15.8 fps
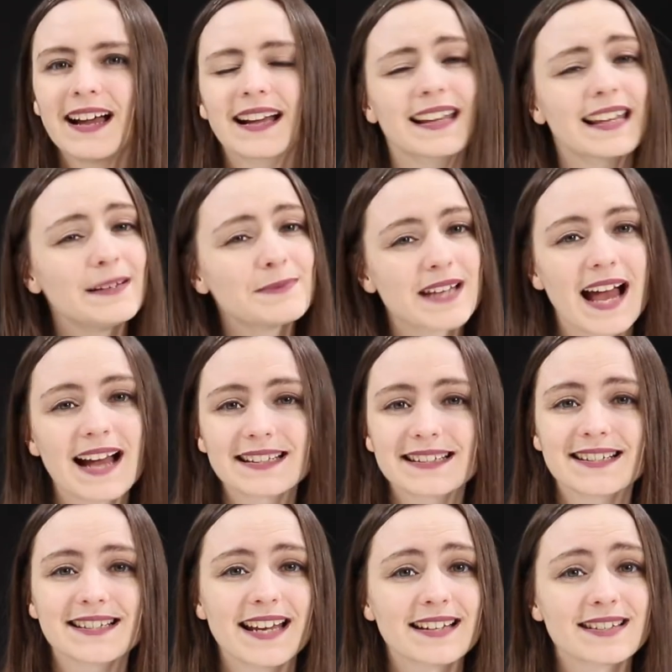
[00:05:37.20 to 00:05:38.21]
and keeps
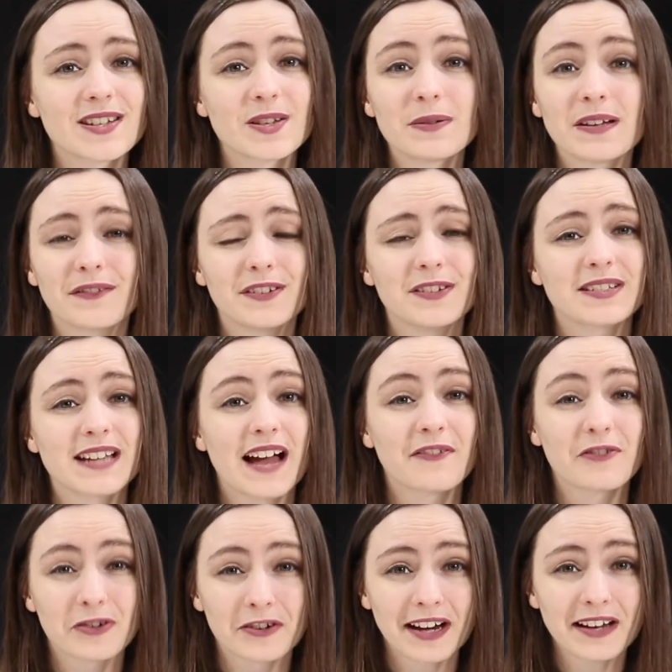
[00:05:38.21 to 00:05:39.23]
adding sets to it for you to
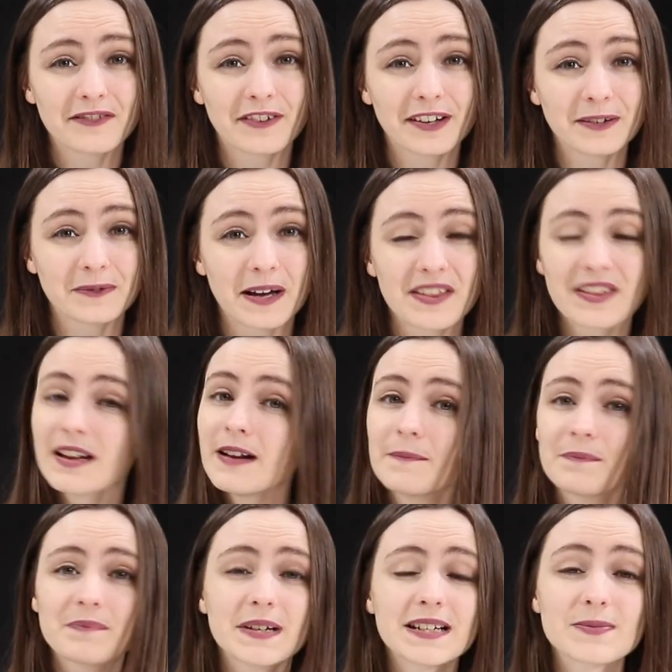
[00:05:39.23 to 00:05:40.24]
have great fun with,
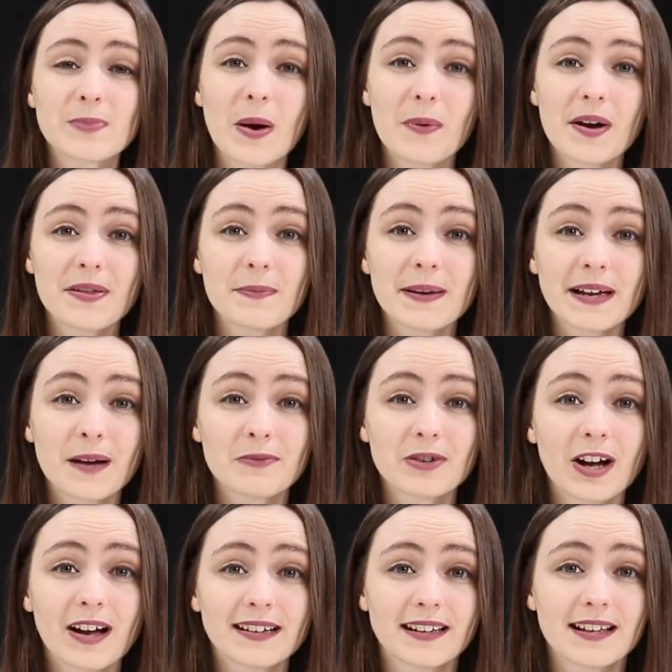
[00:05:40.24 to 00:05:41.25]
but it's well worth a pick-up
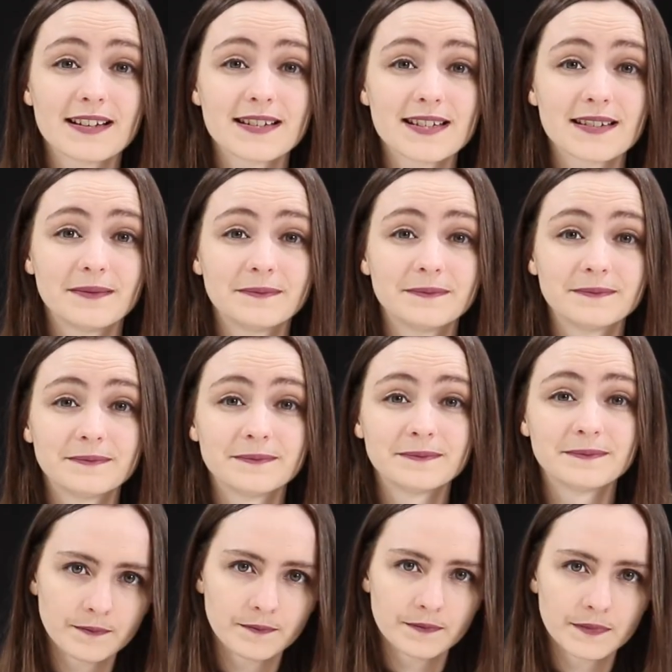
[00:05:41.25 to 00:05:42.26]
regardless.
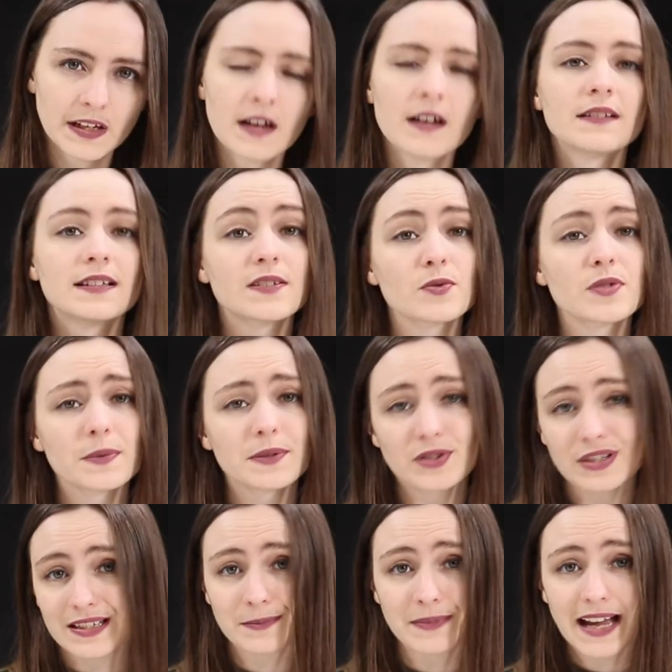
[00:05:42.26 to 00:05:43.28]
There's also
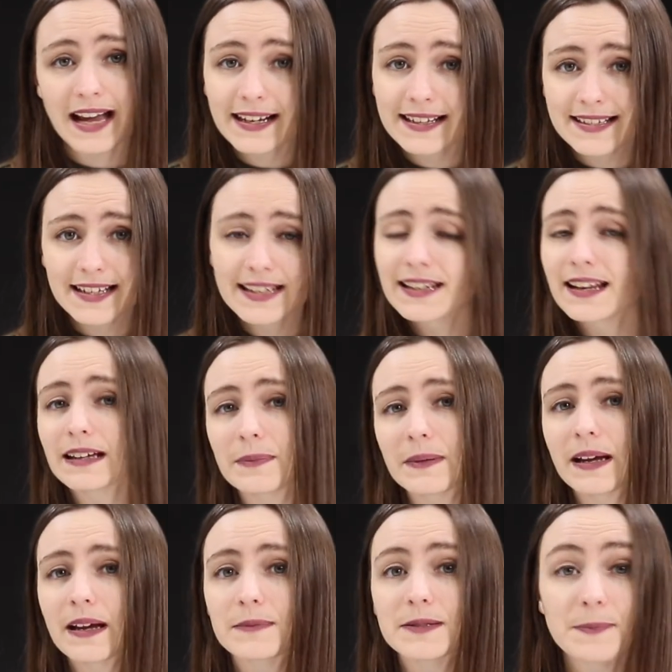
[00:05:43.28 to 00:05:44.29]
interesting mechanics in it, like
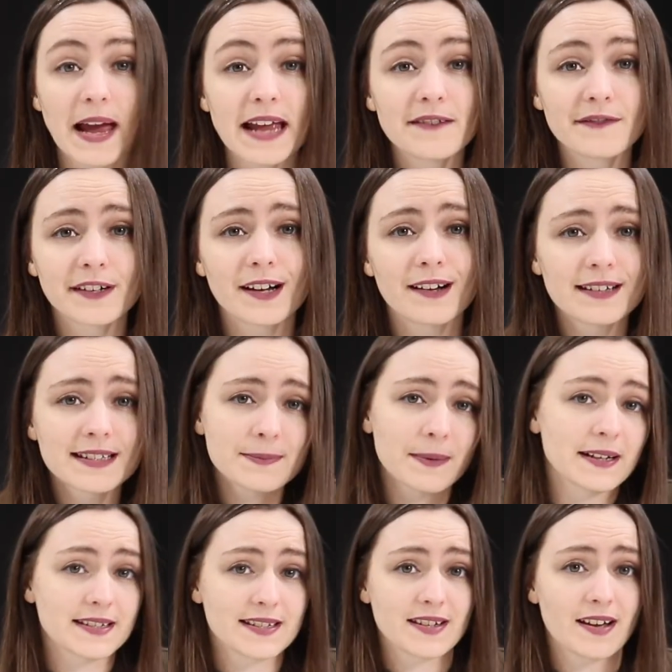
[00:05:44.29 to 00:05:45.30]
being able to pay for cards
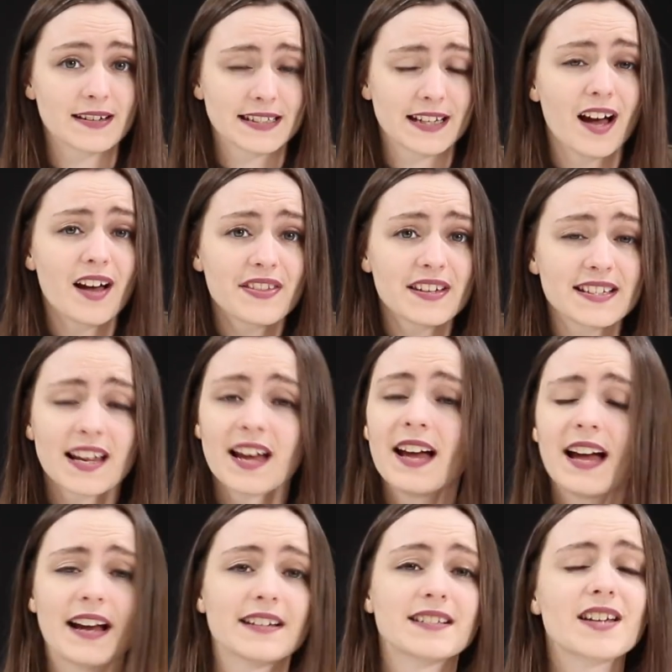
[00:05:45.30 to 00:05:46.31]
by discarding others,
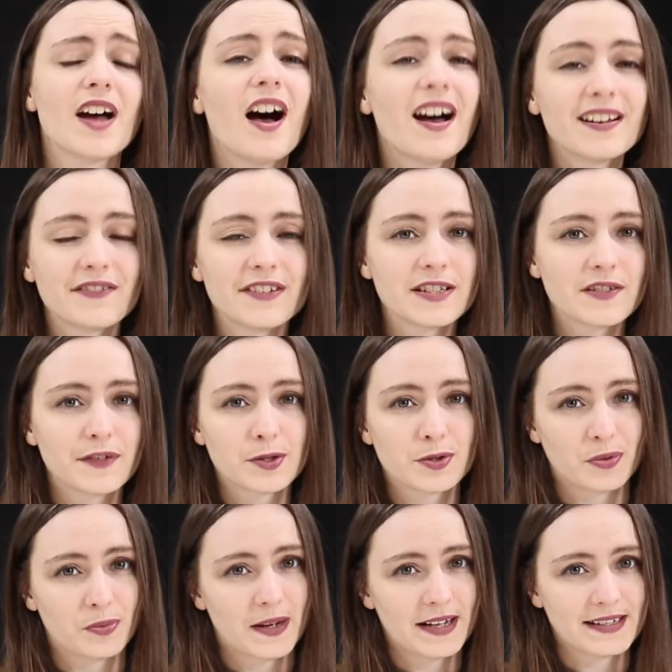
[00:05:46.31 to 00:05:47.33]
and a ton of
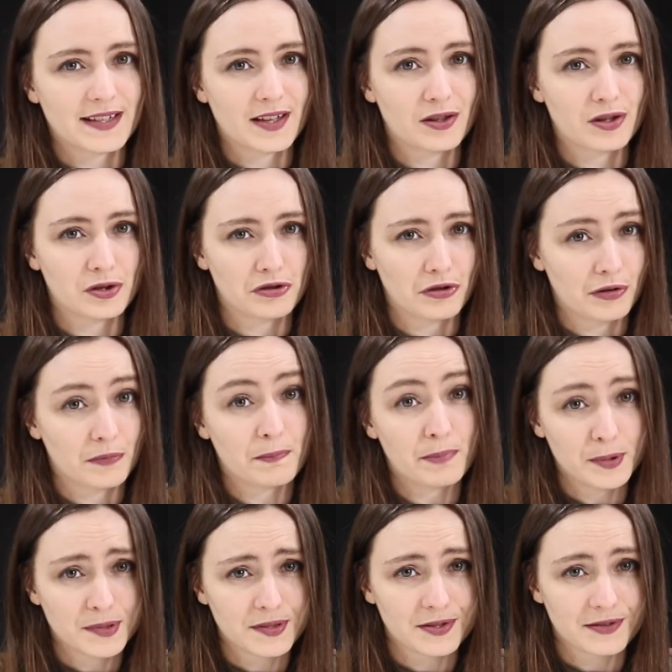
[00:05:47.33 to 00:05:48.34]
individual ways that you can
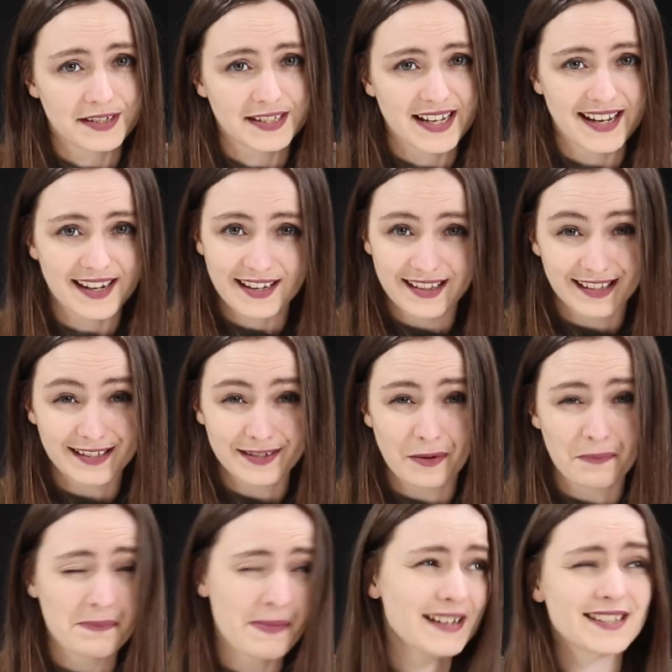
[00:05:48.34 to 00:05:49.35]
boost your attack that
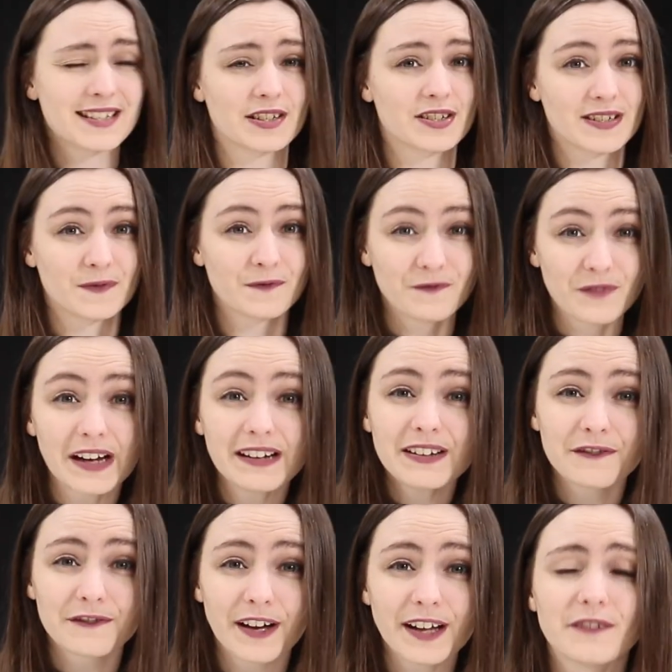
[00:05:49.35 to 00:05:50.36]
makes it just very
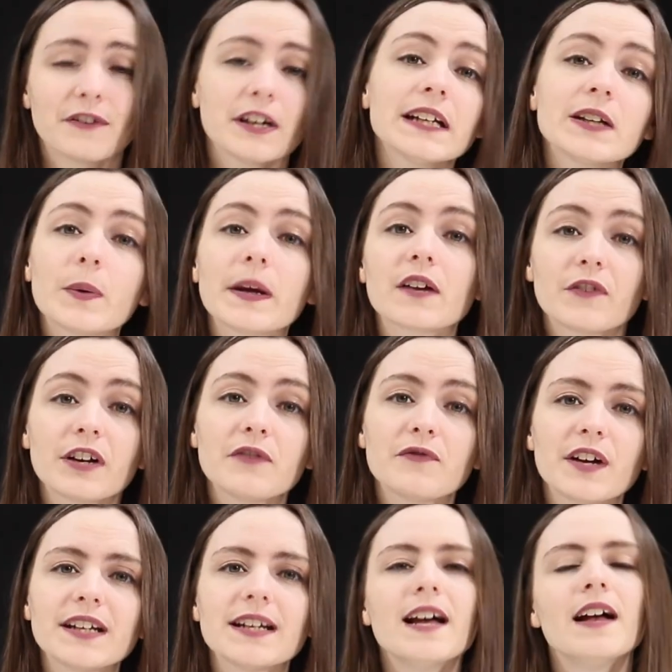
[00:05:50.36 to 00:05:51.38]
fun, very quick, very
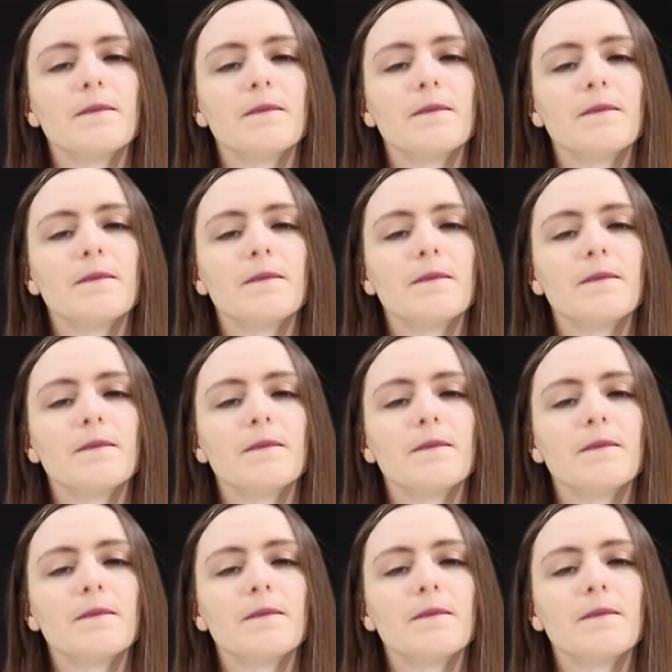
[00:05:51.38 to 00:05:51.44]
fun,